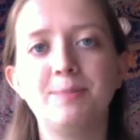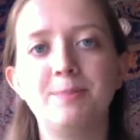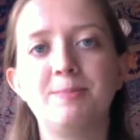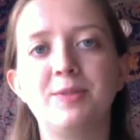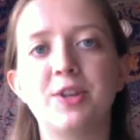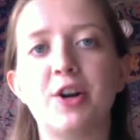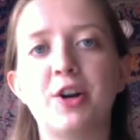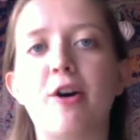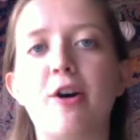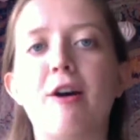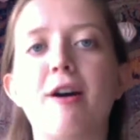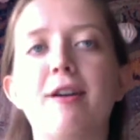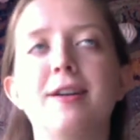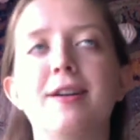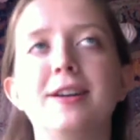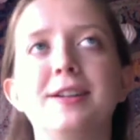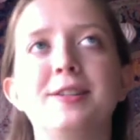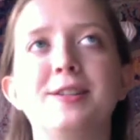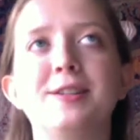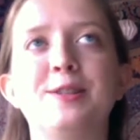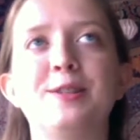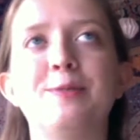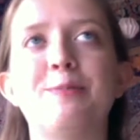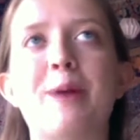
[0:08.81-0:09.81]
to
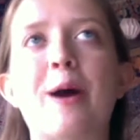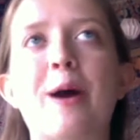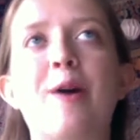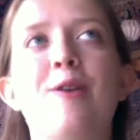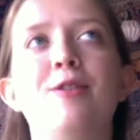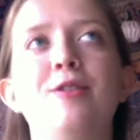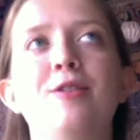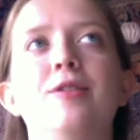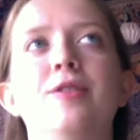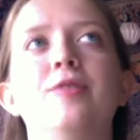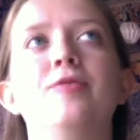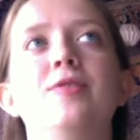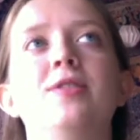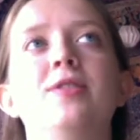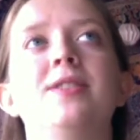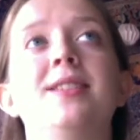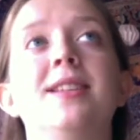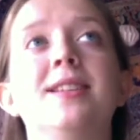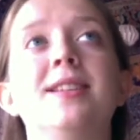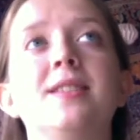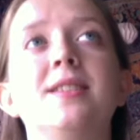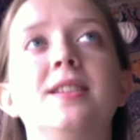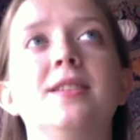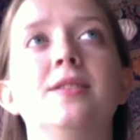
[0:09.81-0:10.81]
harness the power of
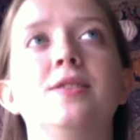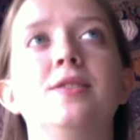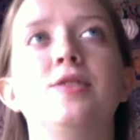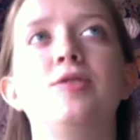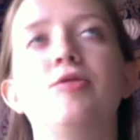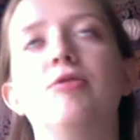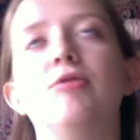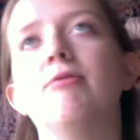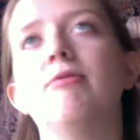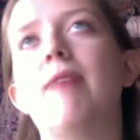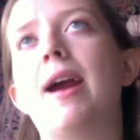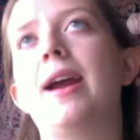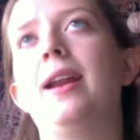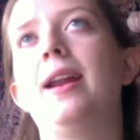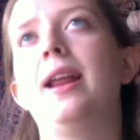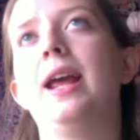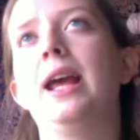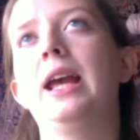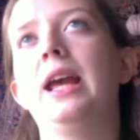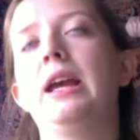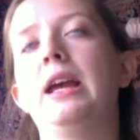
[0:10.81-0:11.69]
resistance through writing